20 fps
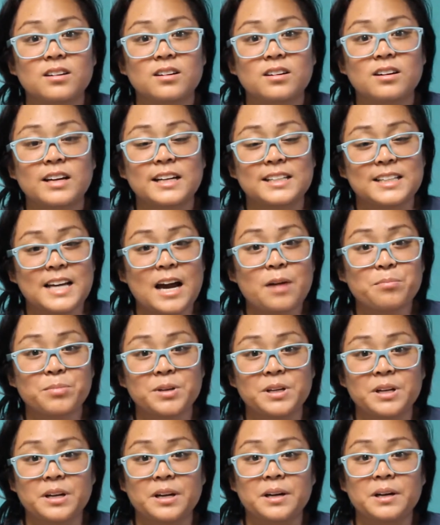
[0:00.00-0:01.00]
that's
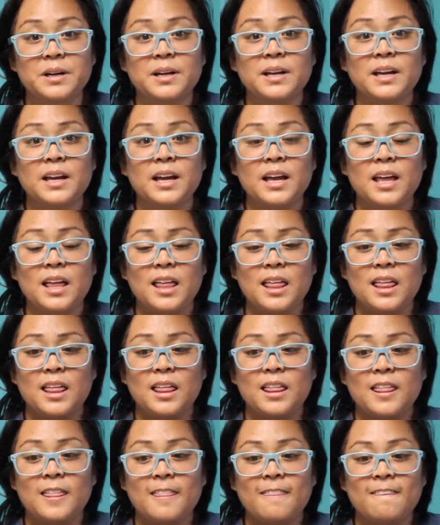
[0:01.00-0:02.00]
happening,
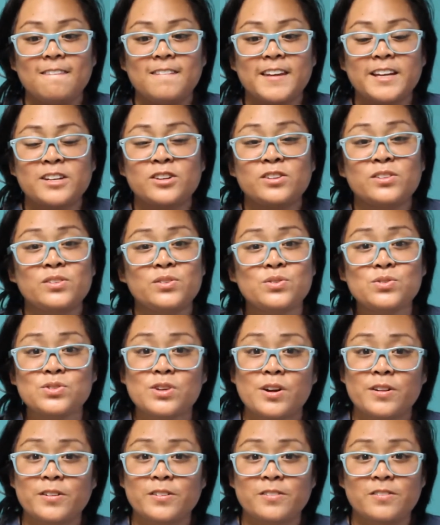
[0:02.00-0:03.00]
then you lose
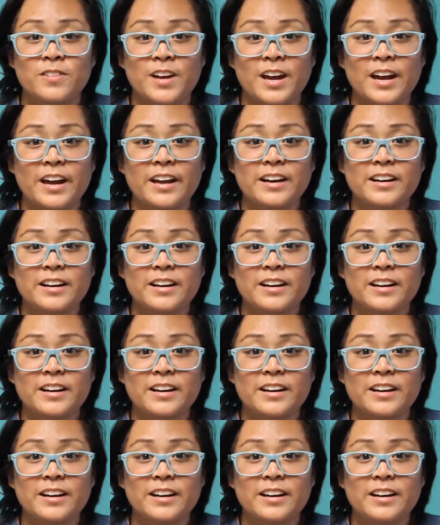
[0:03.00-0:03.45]
all of that.